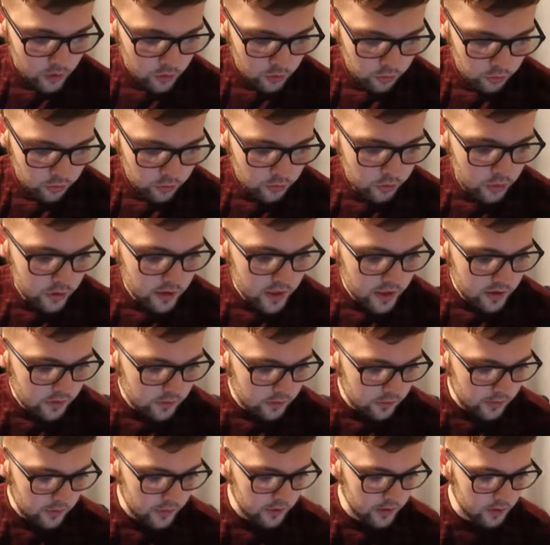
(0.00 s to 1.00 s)
So an
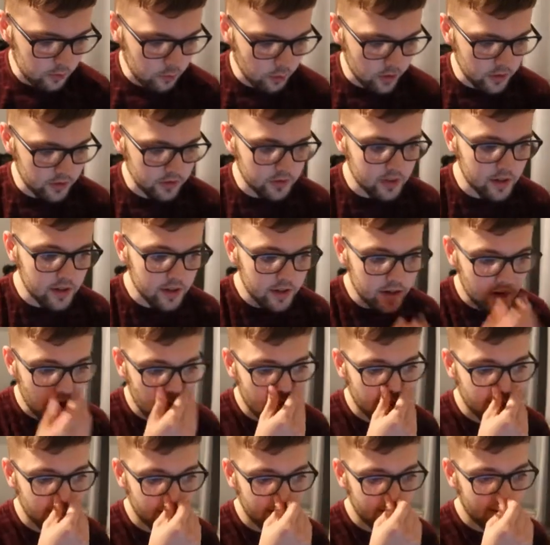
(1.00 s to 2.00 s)
entertaining one there.
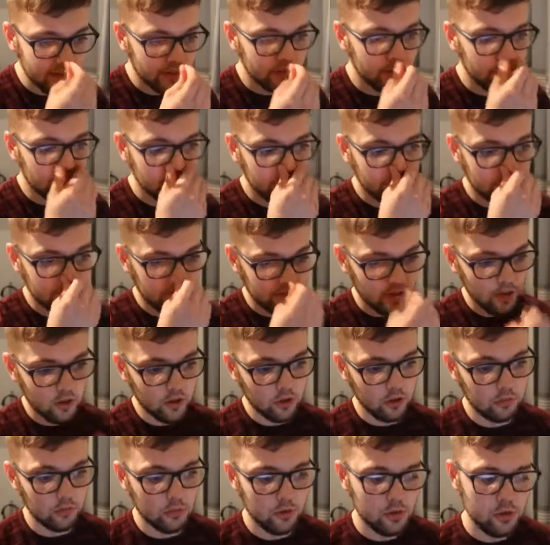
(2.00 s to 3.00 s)
Aaron and
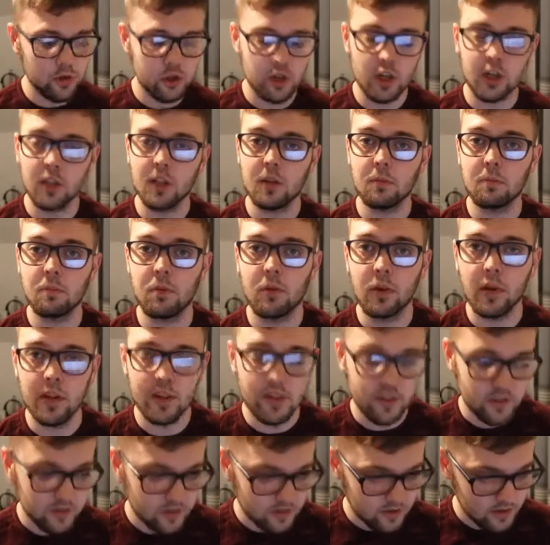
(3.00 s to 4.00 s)
Stennismuir shared the
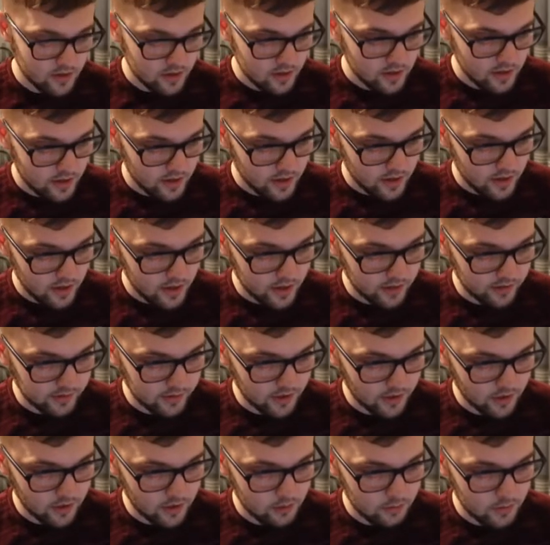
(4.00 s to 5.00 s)
points at
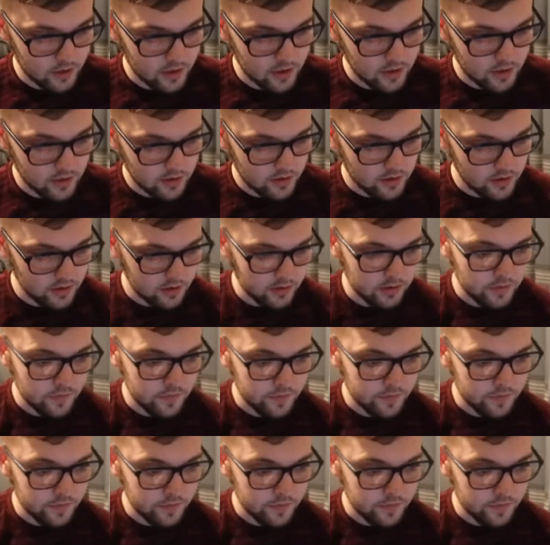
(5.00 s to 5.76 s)
Galabank.